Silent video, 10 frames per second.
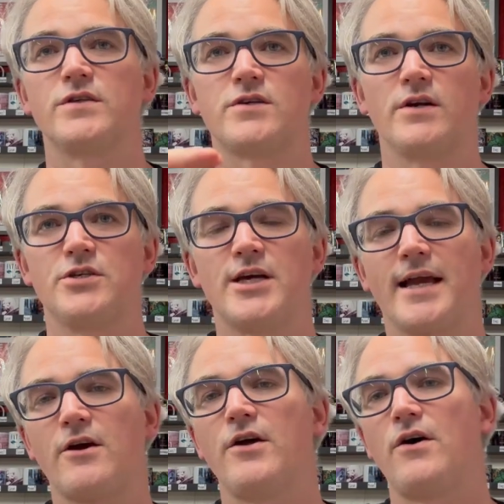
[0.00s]
can certainly
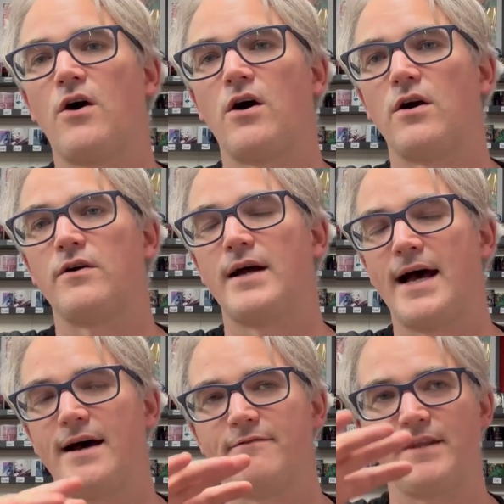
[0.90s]
check out
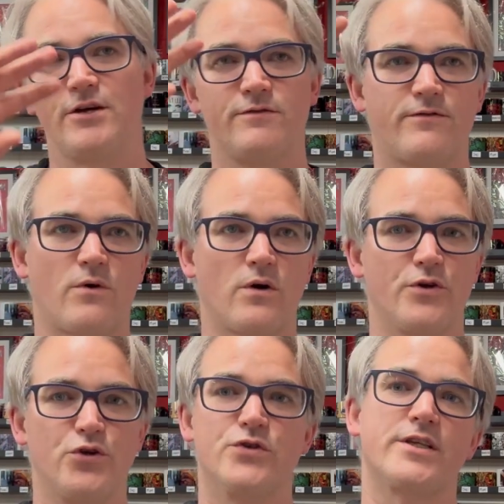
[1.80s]
our video for
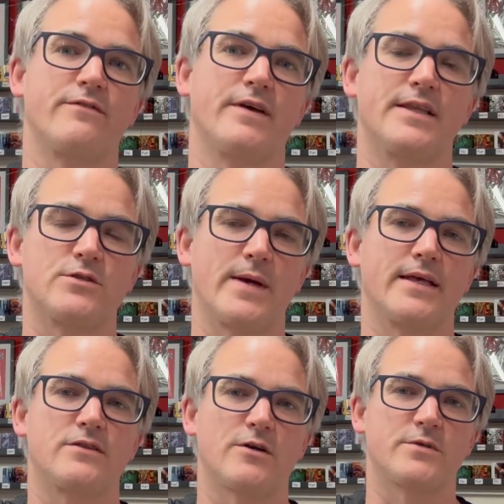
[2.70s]
new stuff in this week
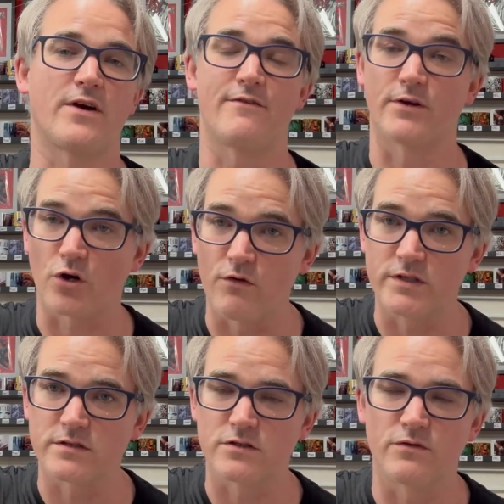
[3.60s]
in terms of graphic
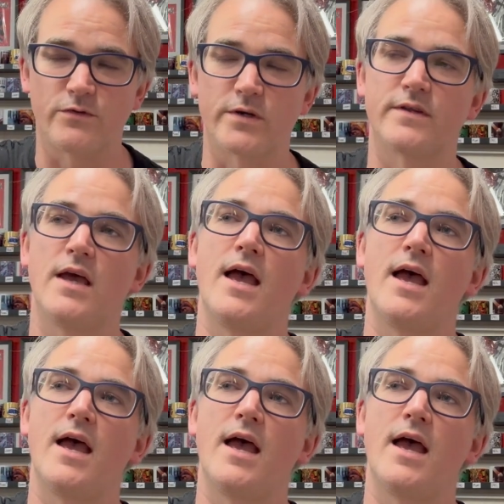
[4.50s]
novels and so forth.